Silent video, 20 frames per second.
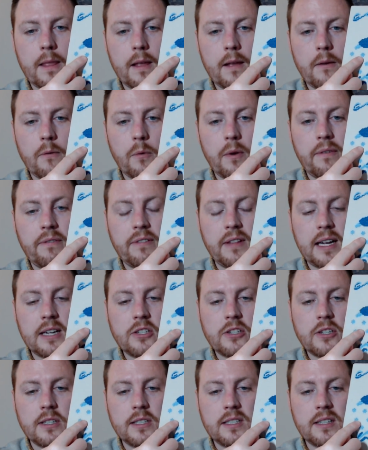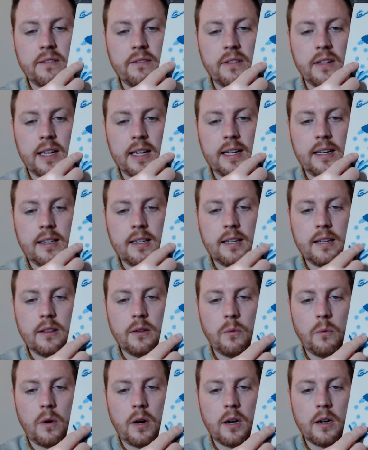reflections of light in the
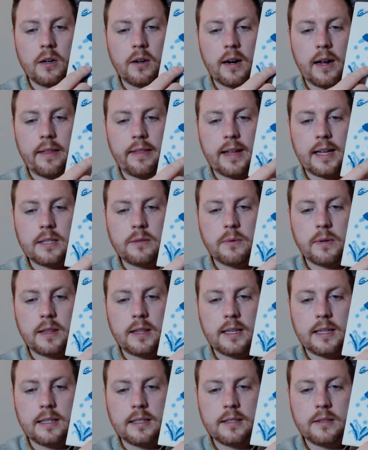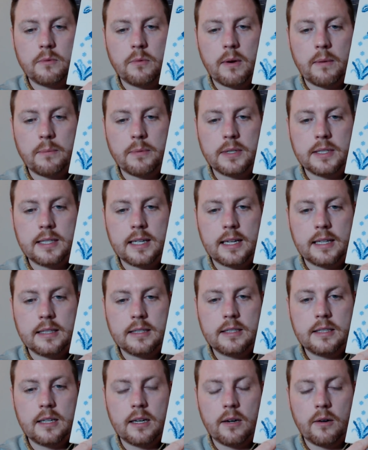water, and that's what these represent.
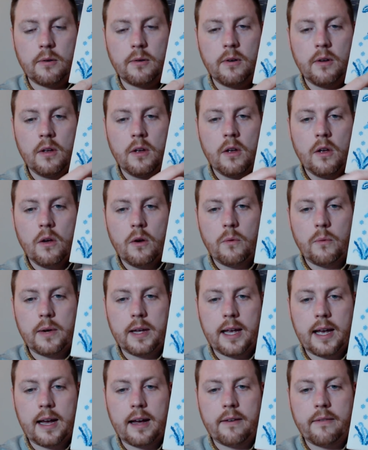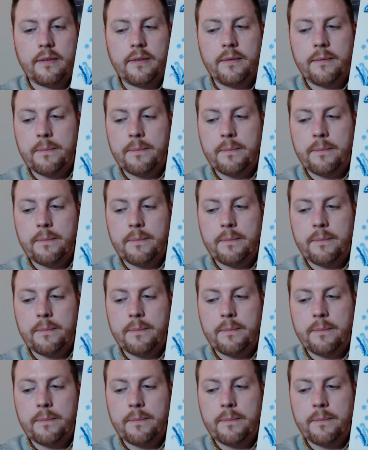So we have